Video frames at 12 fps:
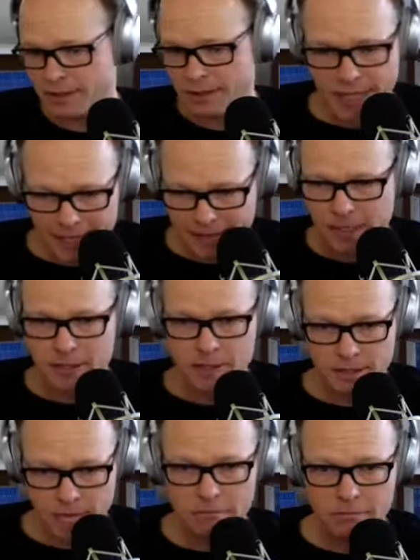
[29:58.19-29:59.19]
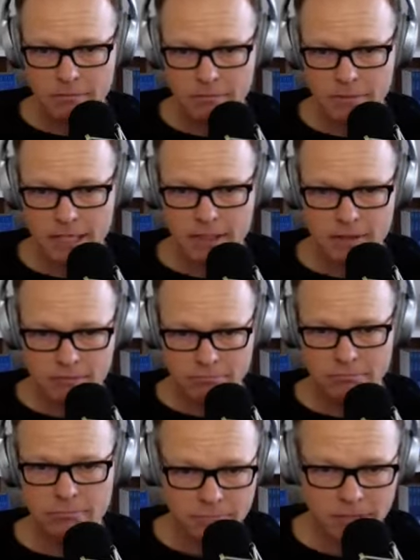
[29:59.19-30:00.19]
They can't touch that. That's
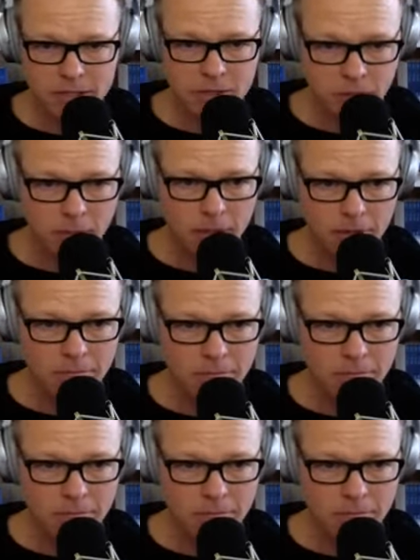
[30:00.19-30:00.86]
that's your money.